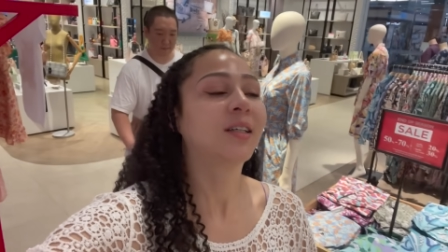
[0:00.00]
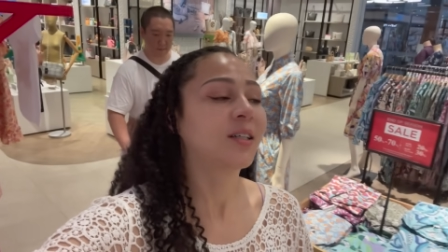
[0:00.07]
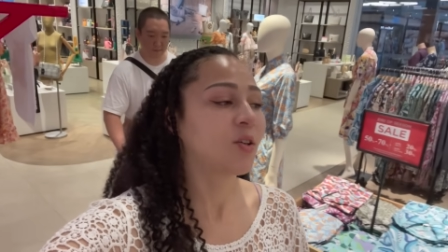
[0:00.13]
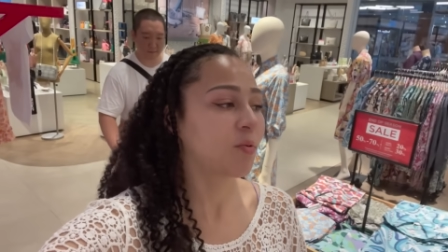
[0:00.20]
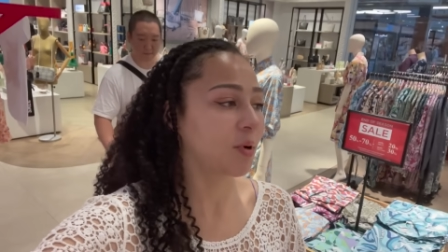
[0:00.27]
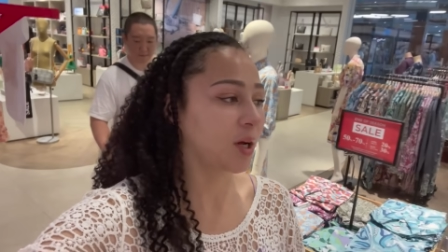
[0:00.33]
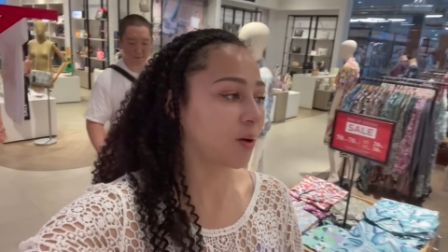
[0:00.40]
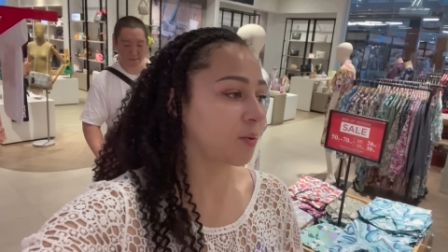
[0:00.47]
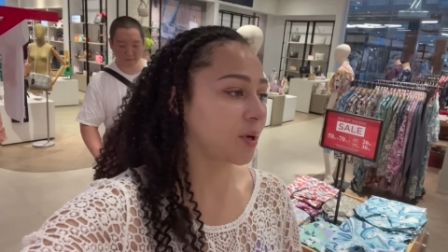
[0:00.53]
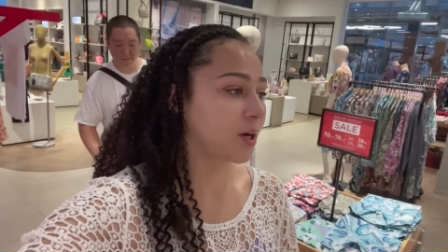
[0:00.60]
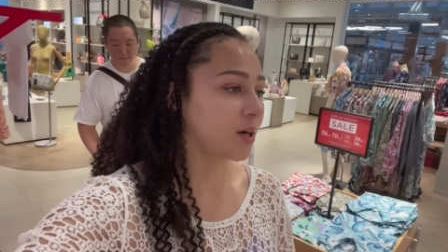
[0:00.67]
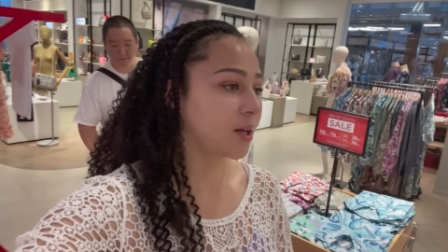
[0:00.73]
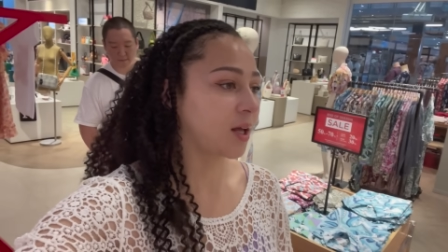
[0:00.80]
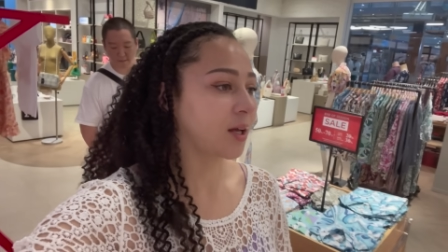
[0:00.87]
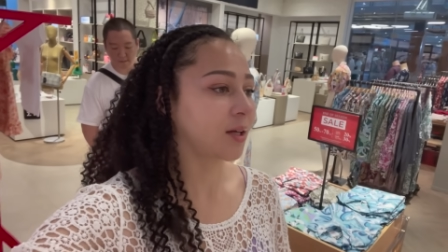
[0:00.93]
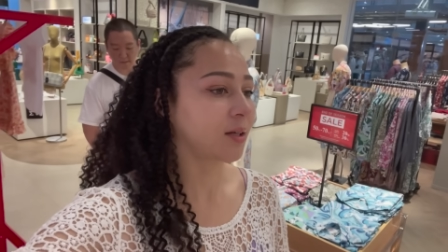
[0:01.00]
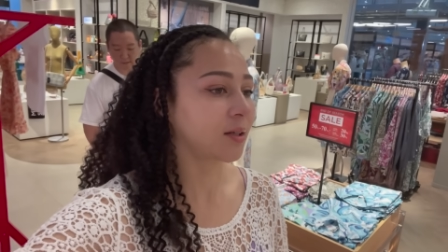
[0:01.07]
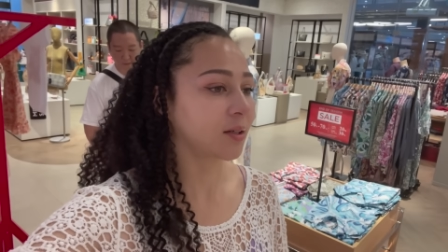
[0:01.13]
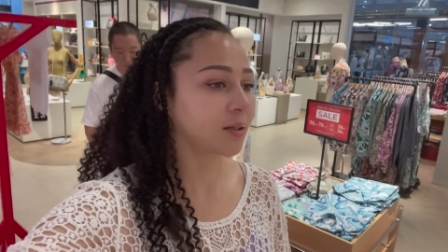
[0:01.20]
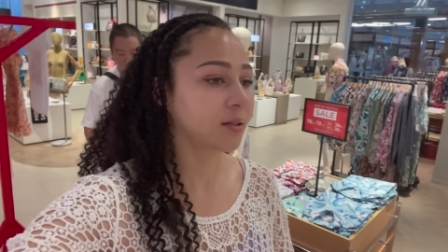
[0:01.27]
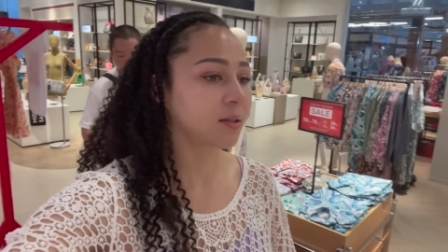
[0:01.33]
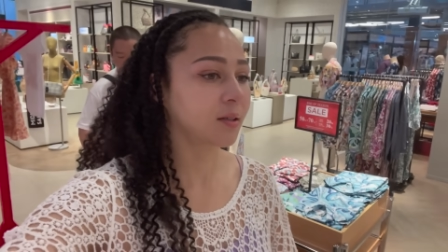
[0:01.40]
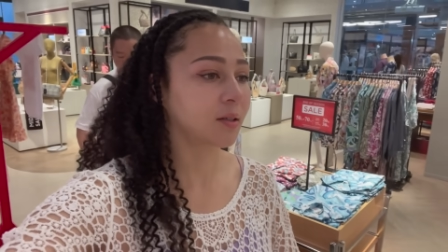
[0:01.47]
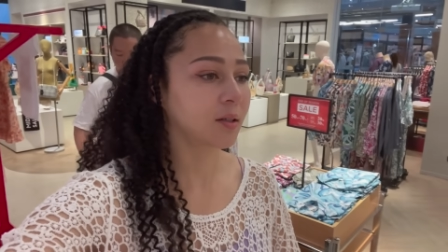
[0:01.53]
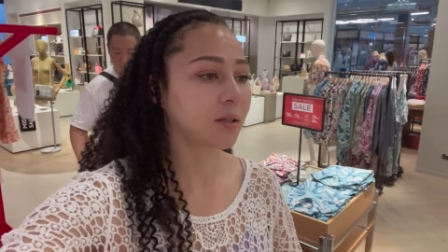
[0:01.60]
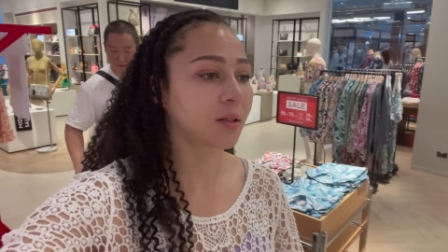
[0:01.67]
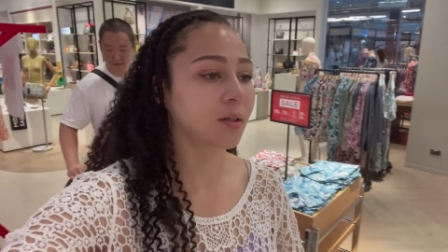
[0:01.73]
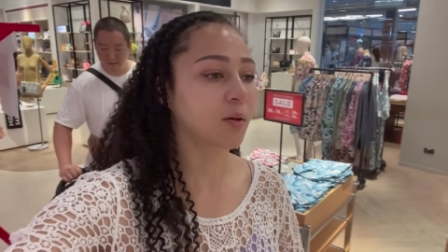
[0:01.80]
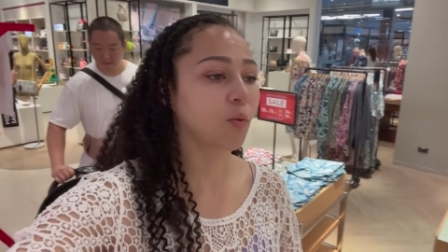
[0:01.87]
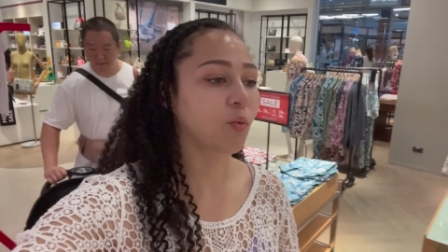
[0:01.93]
Well, we are like,
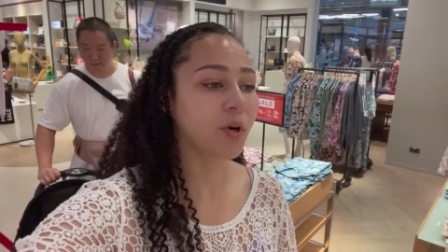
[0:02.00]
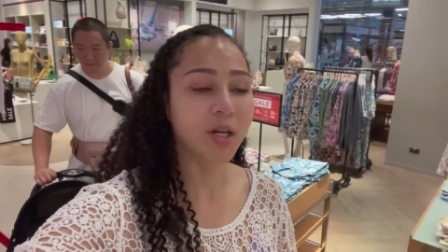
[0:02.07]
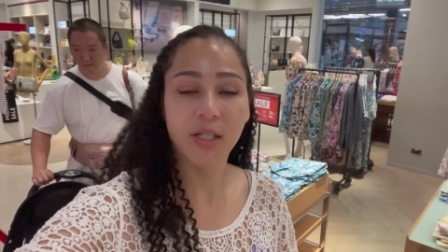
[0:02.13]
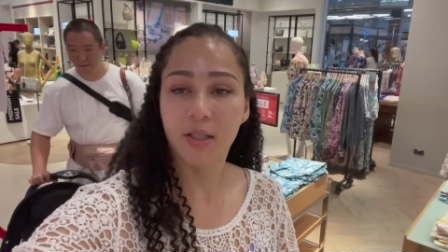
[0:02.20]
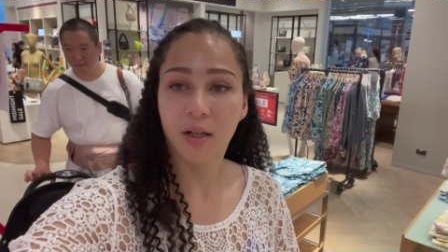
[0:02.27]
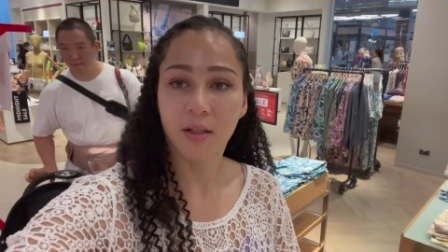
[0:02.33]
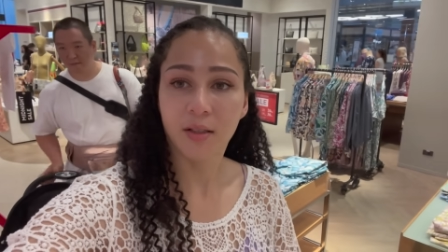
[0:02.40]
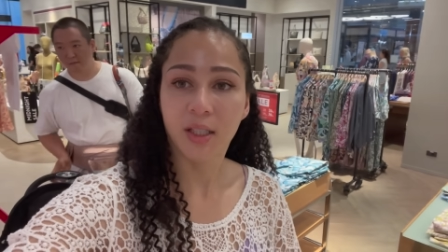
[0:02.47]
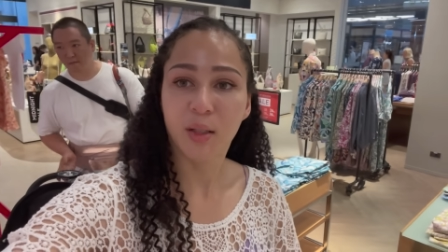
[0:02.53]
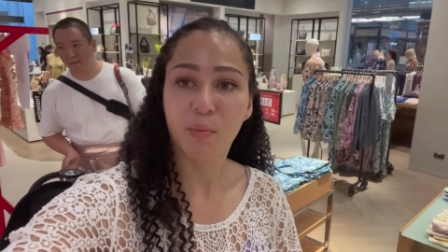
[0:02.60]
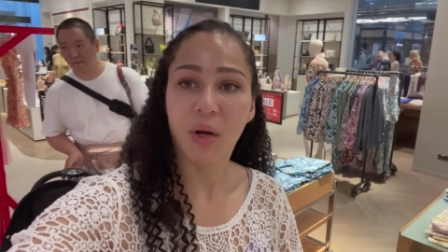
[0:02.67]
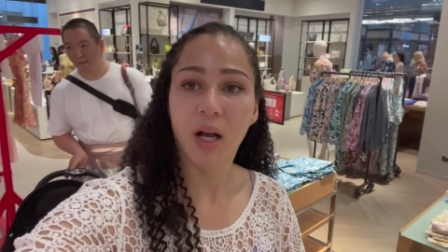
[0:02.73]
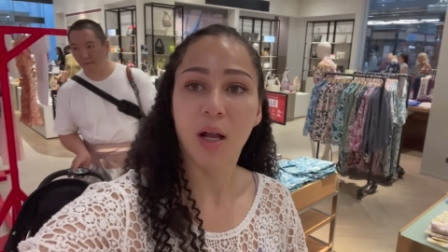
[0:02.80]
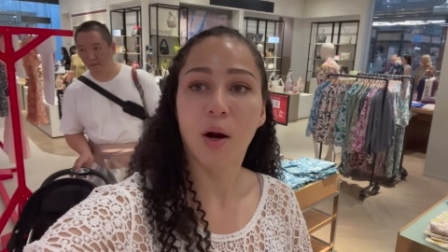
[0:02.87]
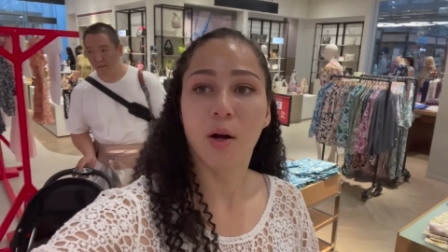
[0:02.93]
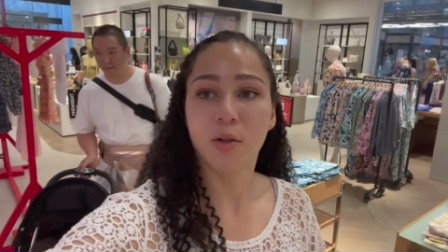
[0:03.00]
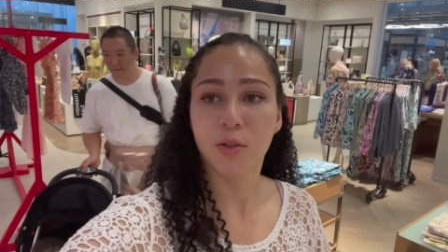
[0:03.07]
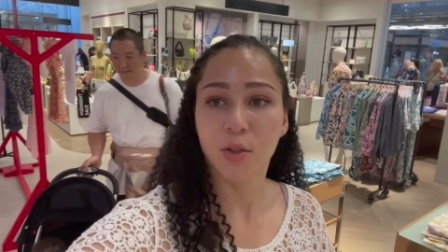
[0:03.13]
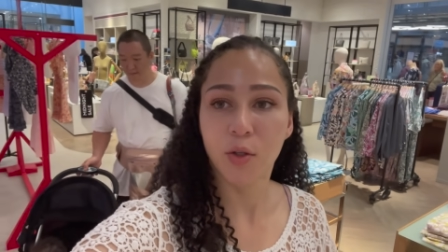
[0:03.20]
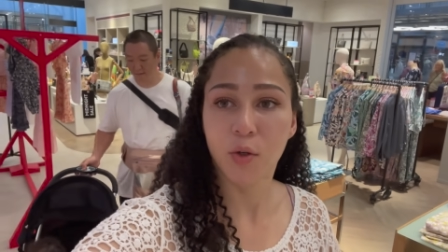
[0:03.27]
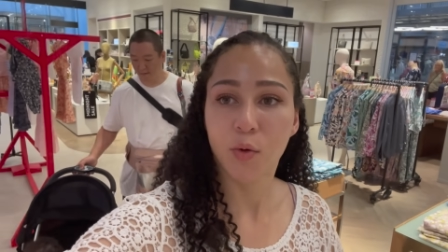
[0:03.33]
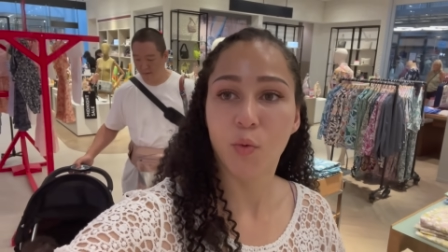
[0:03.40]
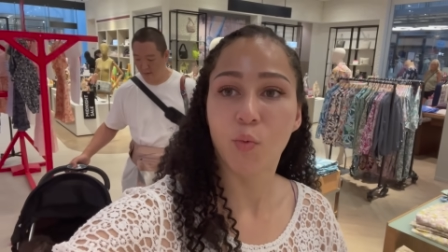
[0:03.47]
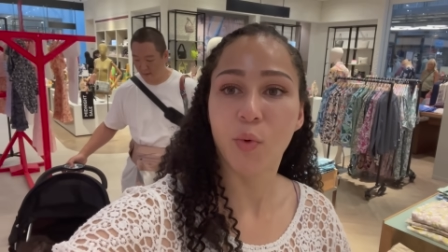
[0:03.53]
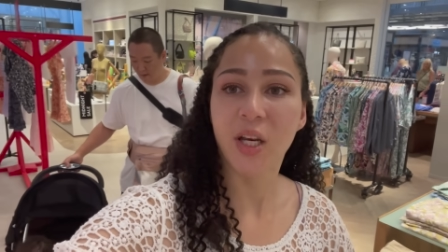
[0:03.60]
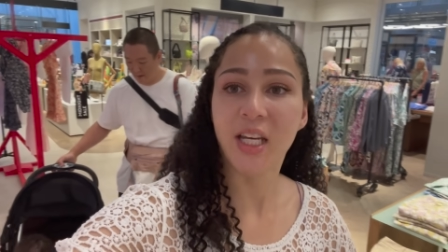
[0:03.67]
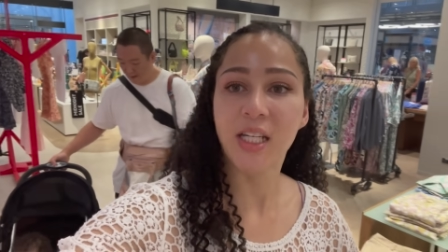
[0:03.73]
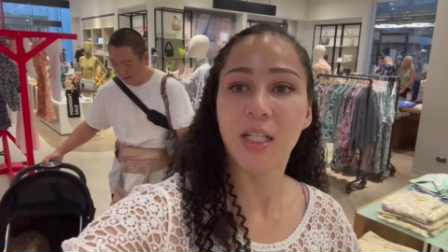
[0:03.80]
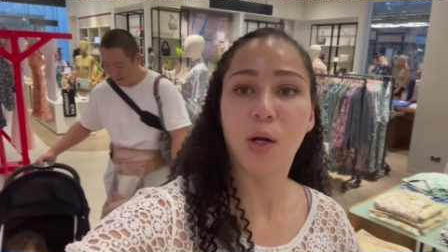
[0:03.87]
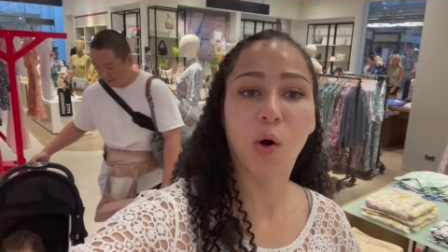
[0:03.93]
we're exhausted, but also we
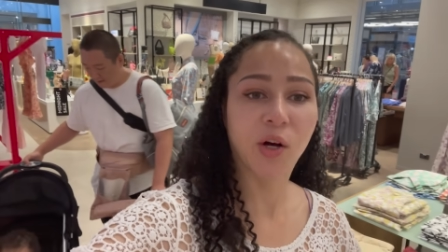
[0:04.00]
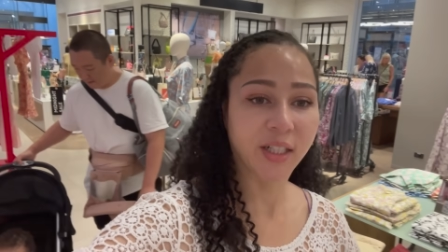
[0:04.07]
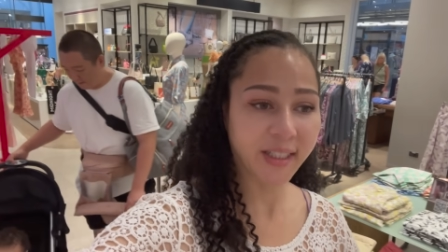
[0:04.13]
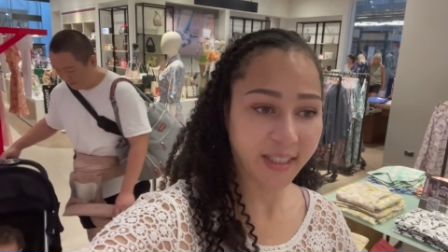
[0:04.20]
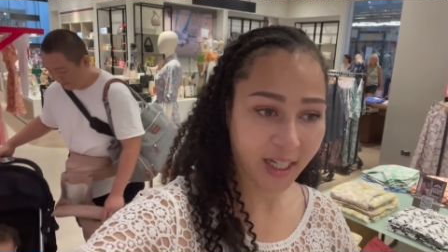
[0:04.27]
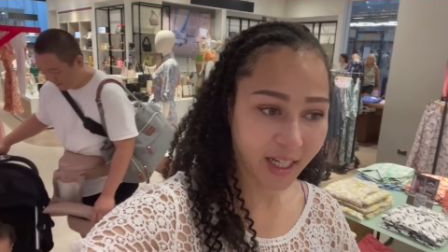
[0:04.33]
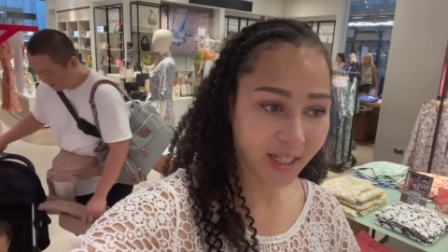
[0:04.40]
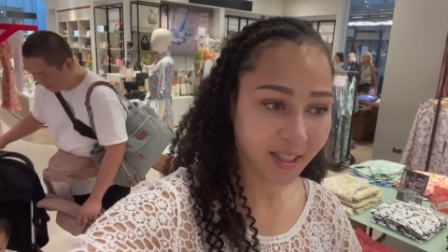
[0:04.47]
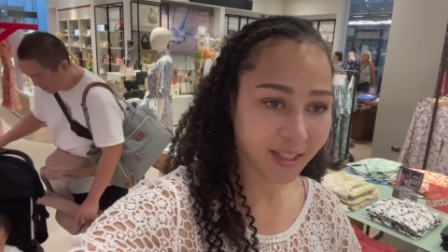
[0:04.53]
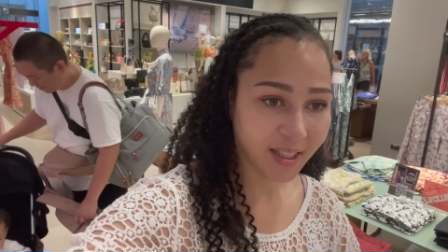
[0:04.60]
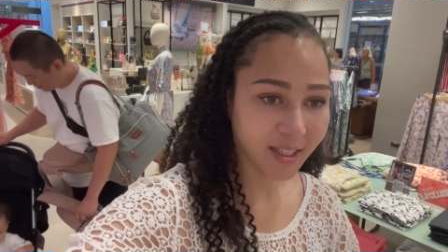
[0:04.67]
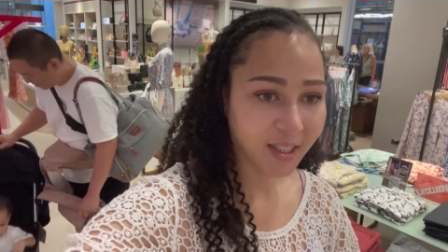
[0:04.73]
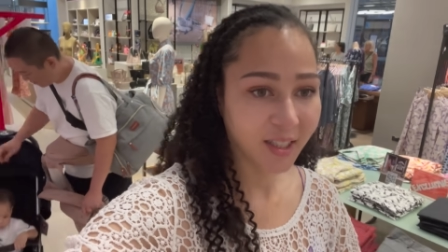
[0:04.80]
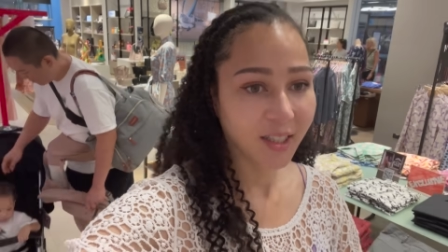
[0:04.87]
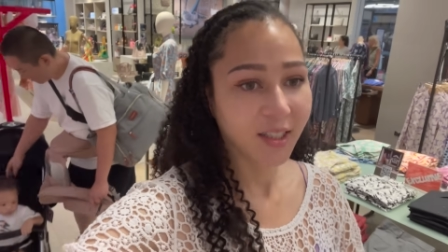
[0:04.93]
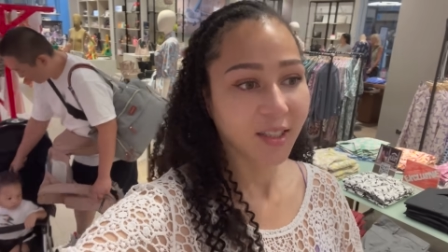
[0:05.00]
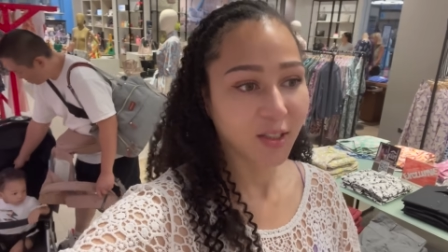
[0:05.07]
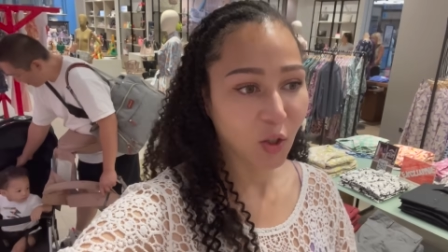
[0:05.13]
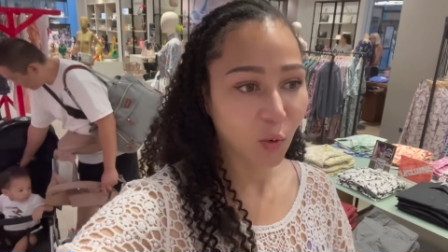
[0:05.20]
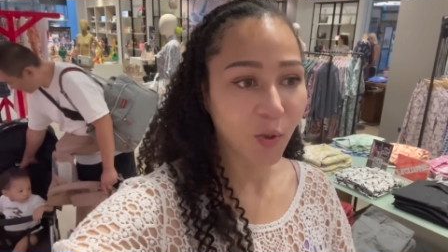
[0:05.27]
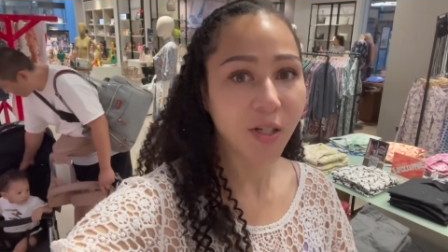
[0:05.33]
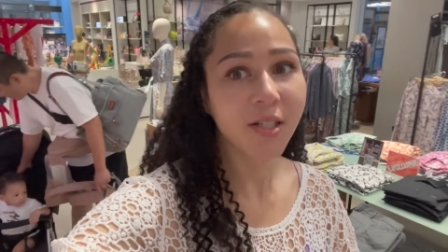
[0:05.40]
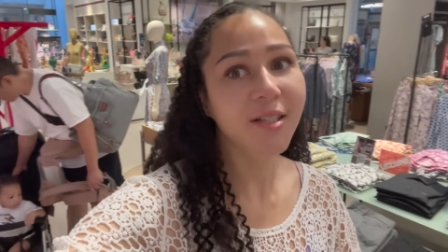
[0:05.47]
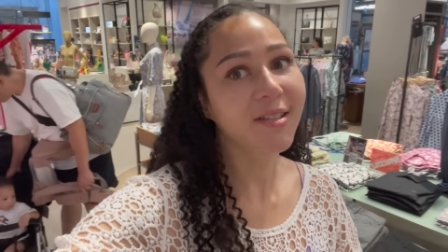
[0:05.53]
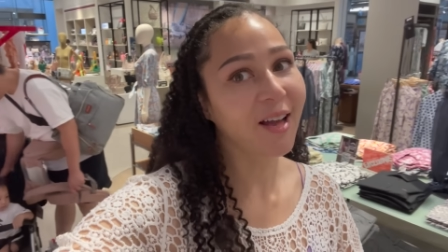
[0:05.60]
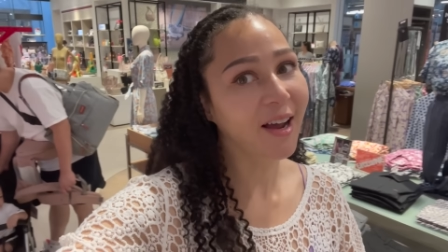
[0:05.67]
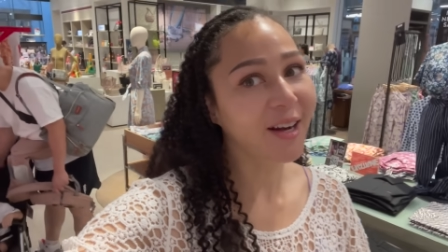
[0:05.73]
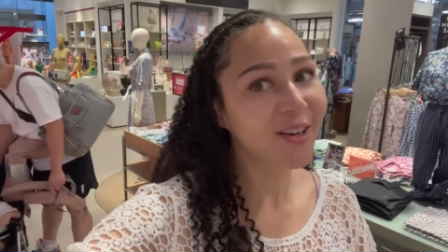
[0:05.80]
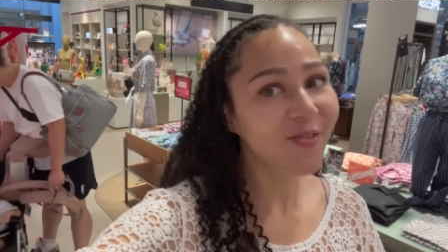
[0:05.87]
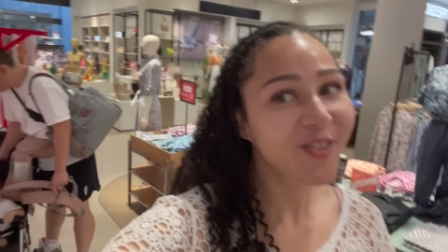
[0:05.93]
need to go on a date. So we're
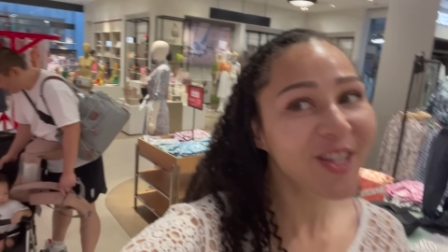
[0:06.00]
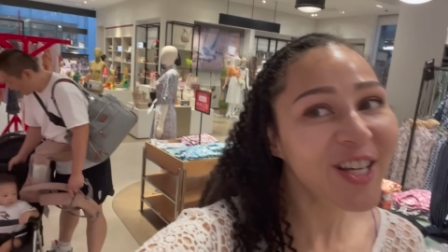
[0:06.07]
excited for the